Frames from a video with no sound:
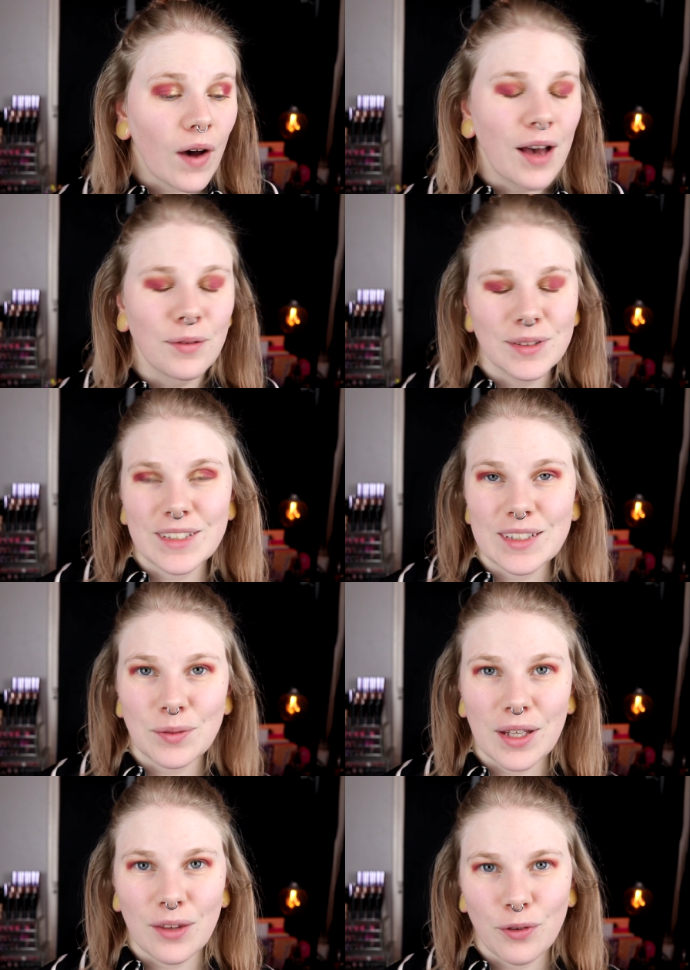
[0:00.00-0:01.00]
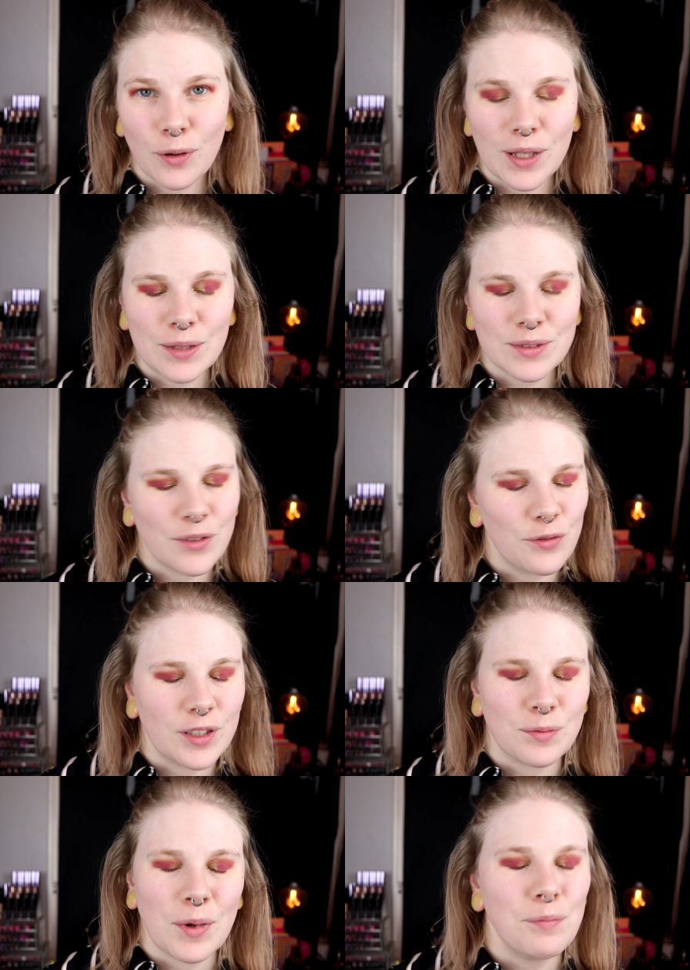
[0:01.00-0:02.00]
I will take away the fallouts,
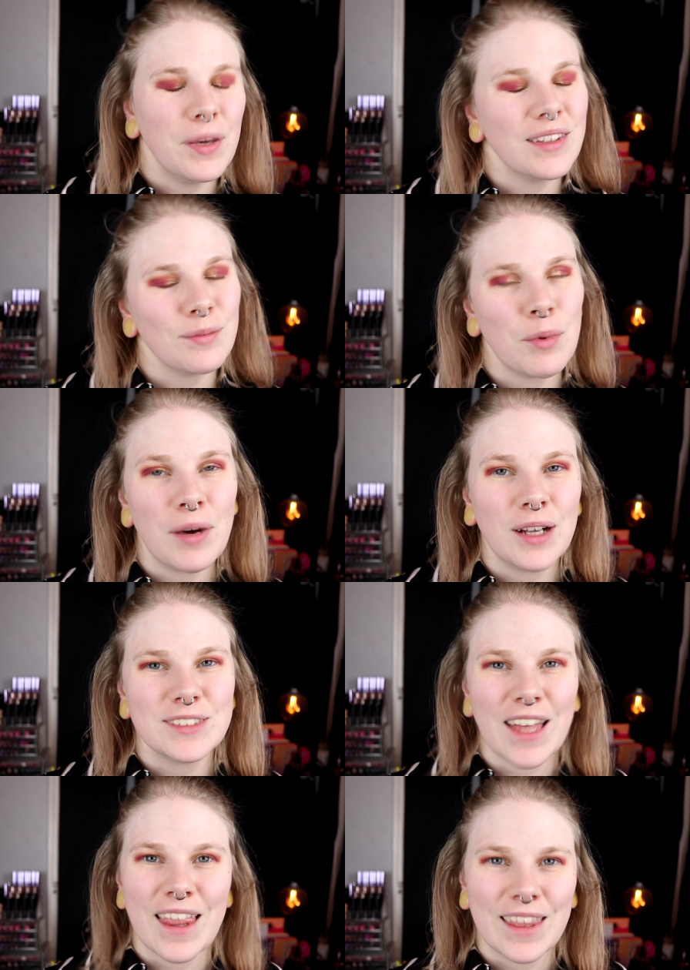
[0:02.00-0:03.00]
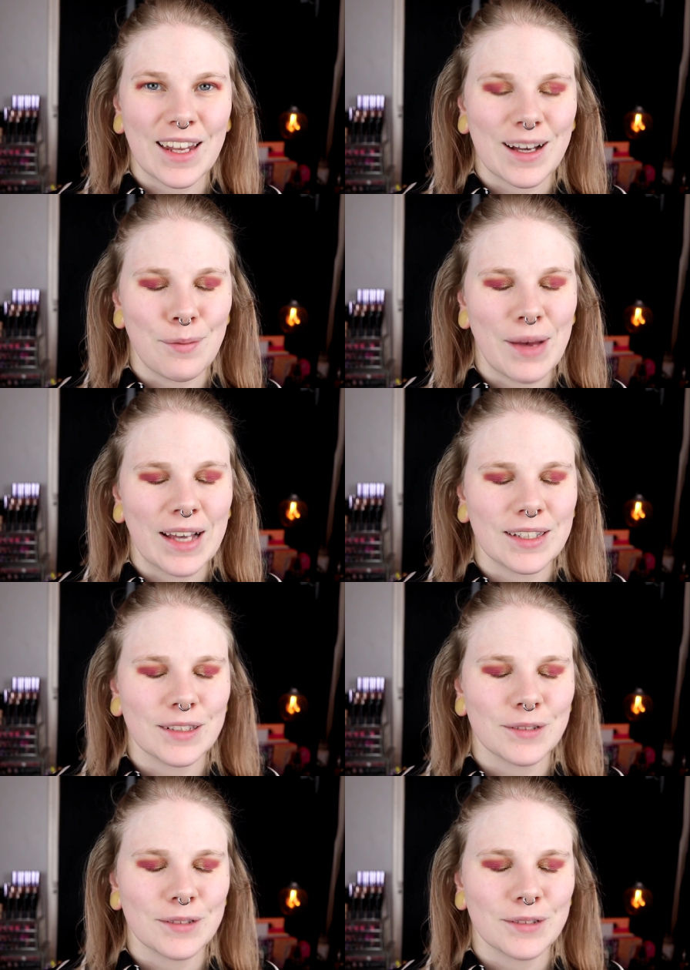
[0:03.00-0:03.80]
fix my base and my brows, and then I'll come back.